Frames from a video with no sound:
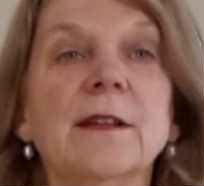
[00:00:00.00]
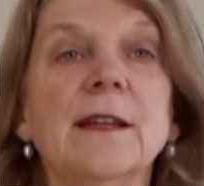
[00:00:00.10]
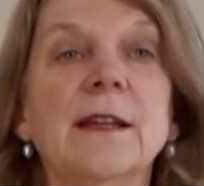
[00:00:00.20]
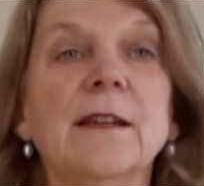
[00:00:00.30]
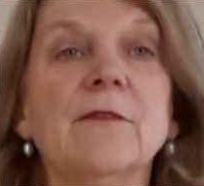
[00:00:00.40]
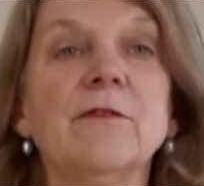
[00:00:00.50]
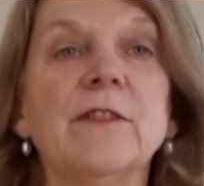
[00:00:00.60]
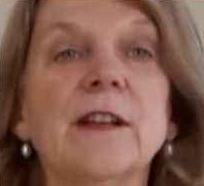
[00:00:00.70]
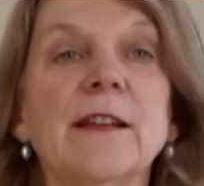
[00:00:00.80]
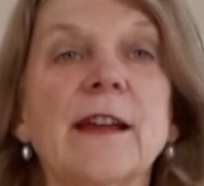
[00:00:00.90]
Again,
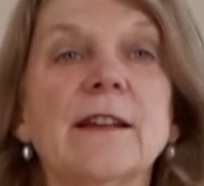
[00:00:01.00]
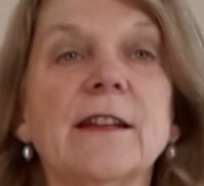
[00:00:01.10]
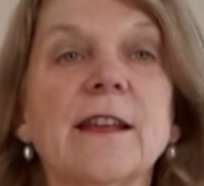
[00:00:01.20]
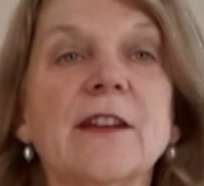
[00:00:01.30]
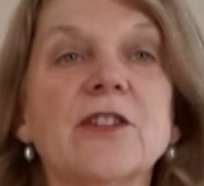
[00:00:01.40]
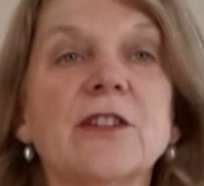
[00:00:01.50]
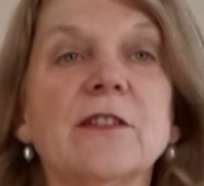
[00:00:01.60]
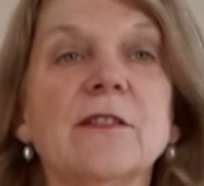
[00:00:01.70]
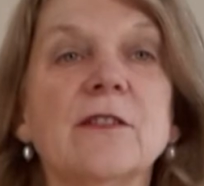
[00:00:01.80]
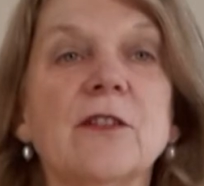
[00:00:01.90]
feeling that
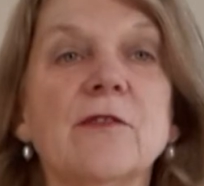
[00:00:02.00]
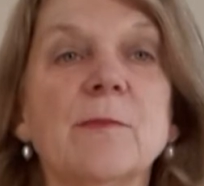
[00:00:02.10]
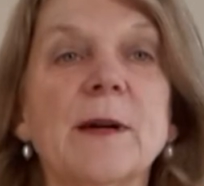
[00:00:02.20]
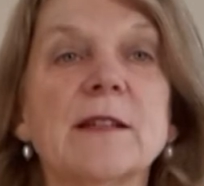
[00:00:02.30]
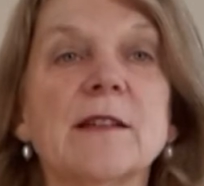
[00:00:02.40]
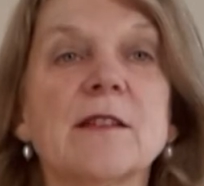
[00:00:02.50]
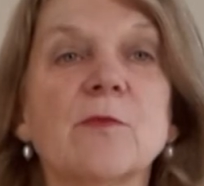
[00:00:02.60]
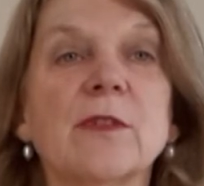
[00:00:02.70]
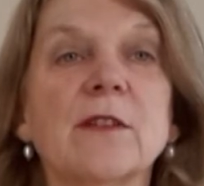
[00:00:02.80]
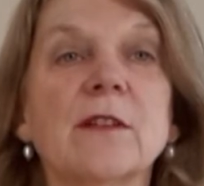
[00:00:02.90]
connection of the buttocks
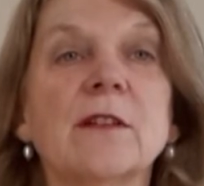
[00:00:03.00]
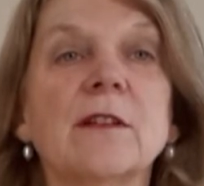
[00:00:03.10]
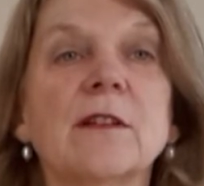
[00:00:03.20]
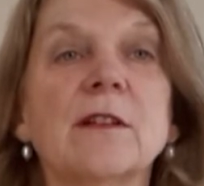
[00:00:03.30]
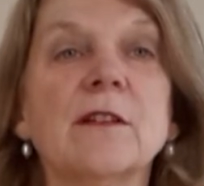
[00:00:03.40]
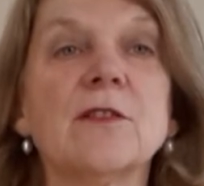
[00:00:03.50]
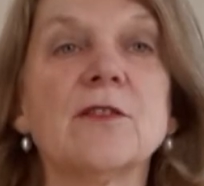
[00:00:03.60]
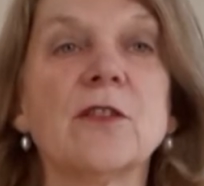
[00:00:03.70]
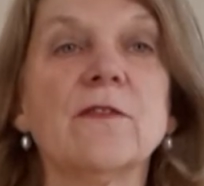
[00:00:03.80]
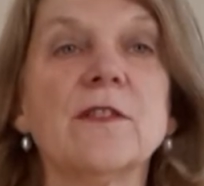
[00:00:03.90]
with the
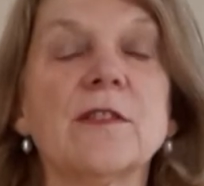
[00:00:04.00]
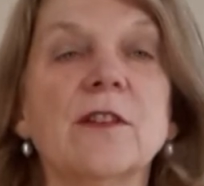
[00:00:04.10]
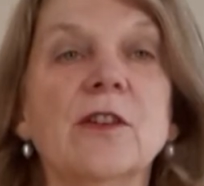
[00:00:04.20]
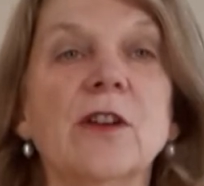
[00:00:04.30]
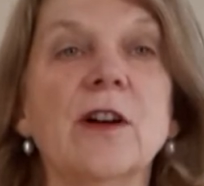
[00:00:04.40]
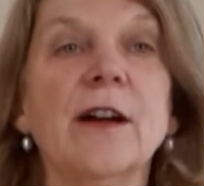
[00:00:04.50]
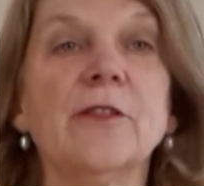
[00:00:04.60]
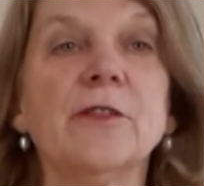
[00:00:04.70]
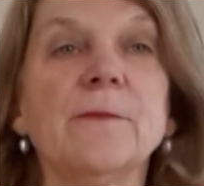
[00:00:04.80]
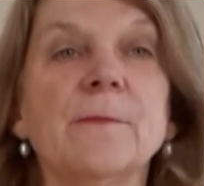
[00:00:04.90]
surface that you're lying
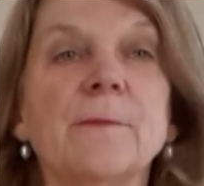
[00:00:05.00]
on.